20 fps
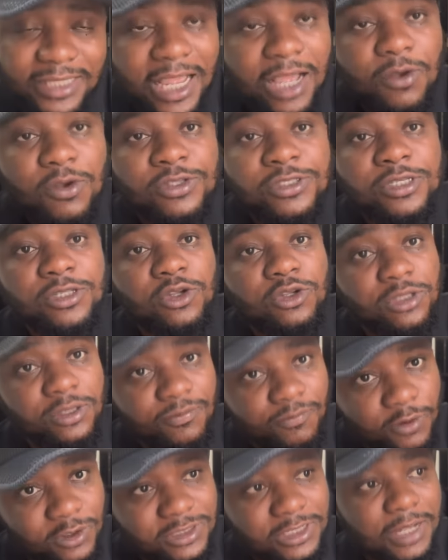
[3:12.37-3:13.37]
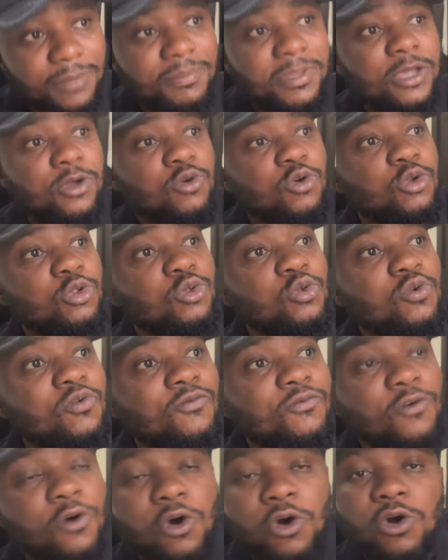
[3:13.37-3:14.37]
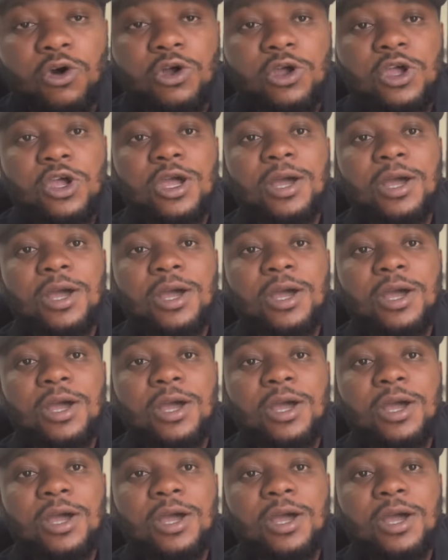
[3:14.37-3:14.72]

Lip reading: thank God say don't divorce and may go look for